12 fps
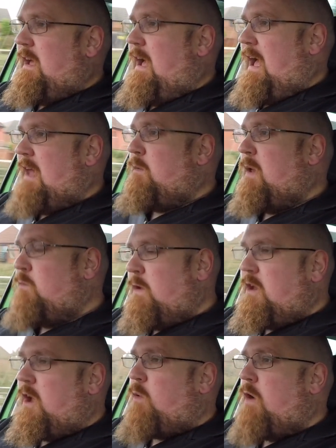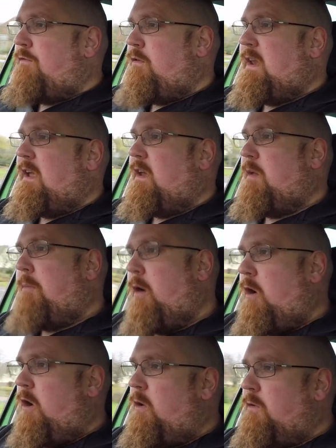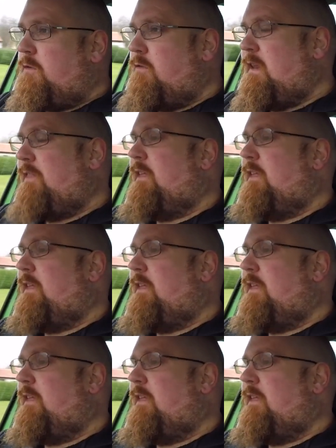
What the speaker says: And when you go over any kind of potholes or anything